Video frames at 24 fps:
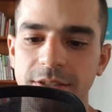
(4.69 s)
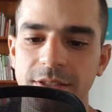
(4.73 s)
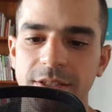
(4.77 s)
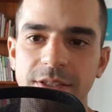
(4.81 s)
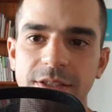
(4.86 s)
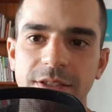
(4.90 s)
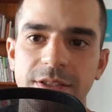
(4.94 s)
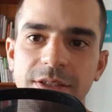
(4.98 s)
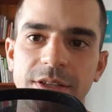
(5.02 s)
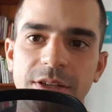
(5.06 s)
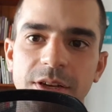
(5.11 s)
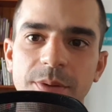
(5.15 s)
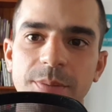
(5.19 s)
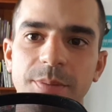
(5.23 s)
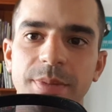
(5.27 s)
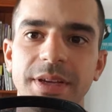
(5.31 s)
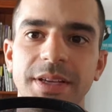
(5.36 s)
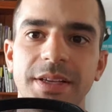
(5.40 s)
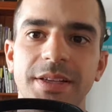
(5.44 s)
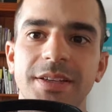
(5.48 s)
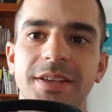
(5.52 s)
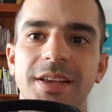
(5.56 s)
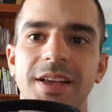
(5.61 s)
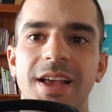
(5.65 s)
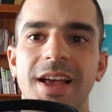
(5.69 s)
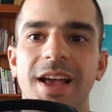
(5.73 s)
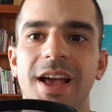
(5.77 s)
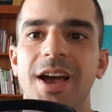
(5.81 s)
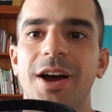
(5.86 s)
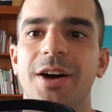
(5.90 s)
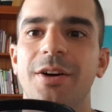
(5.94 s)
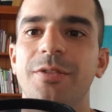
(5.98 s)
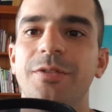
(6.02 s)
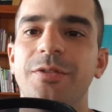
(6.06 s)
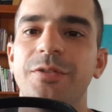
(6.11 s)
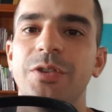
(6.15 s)
This is going to be
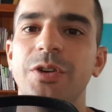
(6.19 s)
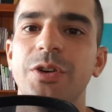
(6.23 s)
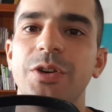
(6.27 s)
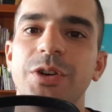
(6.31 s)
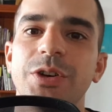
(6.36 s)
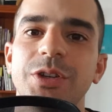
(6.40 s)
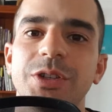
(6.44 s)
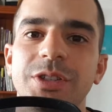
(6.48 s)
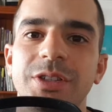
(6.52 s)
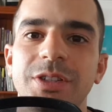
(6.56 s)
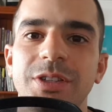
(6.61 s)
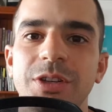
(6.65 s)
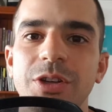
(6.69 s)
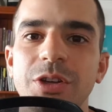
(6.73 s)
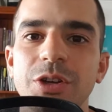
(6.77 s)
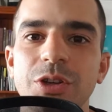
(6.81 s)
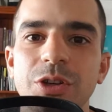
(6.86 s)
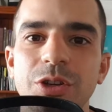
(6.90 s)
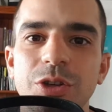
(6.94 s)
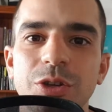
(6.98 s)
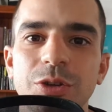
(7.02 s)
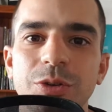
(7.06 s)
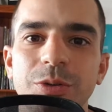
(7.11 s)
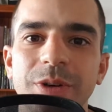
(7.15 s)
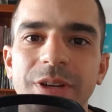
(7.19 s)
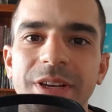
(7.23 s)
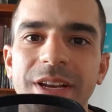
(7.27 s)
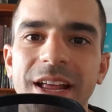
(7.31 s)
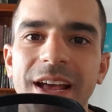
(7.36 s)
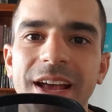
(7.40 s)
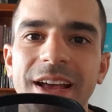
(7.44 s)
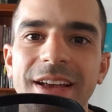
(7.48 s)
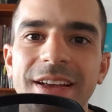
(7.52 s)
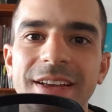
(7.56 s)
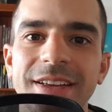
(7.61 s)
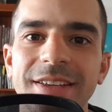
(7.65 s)
our first
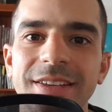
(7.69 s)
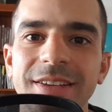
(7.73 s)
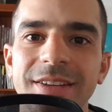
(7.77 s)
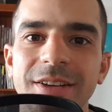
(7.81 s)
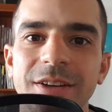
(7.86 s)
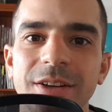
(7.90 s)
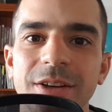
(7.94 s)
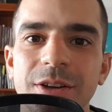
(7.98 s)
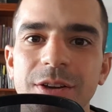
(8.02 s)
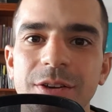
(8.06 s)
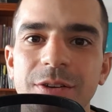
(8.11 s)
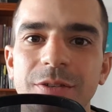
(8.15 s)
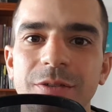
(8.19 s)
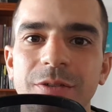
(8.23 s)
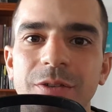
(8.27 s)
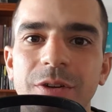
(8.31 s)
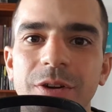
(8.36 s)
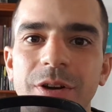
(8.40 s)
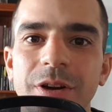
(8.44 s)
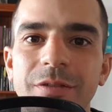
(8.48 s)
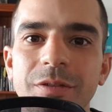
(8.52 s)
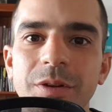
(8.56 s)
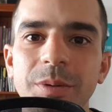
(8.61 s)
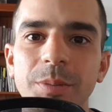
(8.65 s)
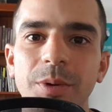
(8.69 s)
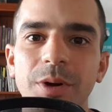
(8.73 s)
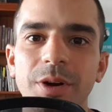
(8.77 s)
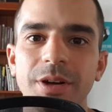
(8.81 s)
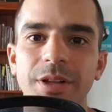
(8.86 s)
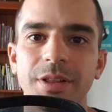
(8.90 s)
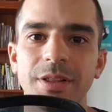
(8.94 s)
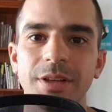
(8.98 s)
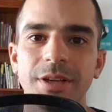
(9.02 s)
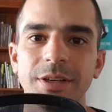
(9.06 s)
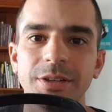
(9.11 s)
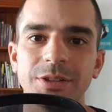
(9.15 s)
Q&A for everybody
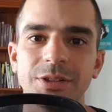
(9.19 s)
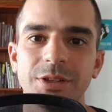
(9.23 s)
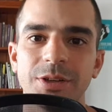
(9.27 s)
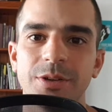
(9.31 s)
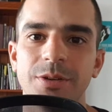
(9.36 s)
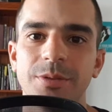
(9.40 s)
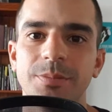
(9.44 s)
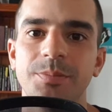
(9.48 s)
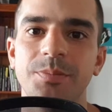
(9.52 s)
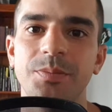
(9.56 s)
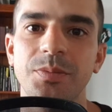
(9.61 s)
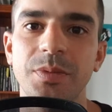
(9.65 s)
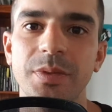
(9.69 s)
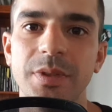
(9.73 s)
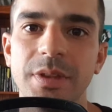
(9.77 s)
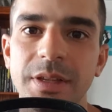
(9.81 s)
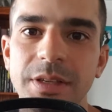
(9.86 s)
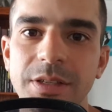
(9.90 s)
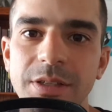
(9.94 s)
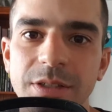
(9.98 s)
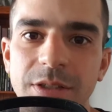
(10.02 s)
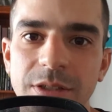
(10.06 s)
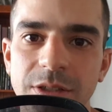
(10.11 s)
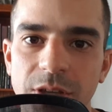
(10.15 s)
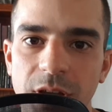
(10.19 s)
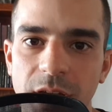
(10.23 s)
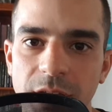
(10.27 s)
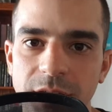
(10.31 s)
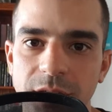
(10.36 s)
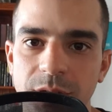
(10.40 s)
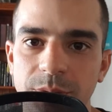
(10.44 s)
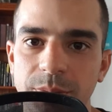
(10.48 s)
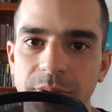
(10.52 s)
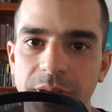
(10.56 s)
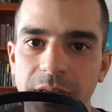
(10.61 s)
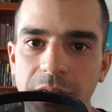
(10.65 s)
there. So this is designed to
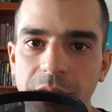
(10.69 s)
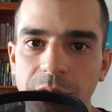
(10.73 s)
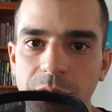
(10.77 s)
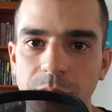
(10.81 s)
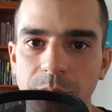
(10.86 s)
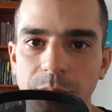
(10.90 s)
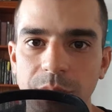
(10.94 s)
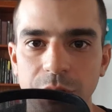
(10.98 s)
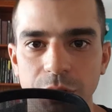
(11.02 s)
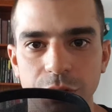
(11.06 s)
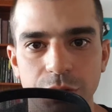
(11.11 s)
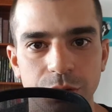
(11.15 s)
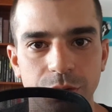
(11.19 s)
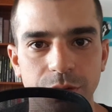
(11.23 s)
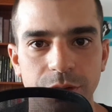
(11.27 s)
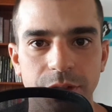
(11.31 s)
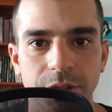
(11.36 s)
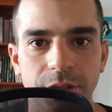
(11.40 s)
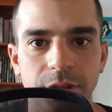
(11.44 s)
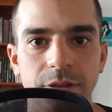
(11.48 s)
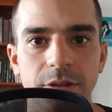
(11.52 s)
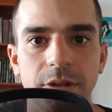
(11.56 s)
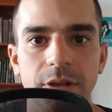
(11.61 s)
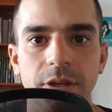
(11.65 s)
be a little bit shorter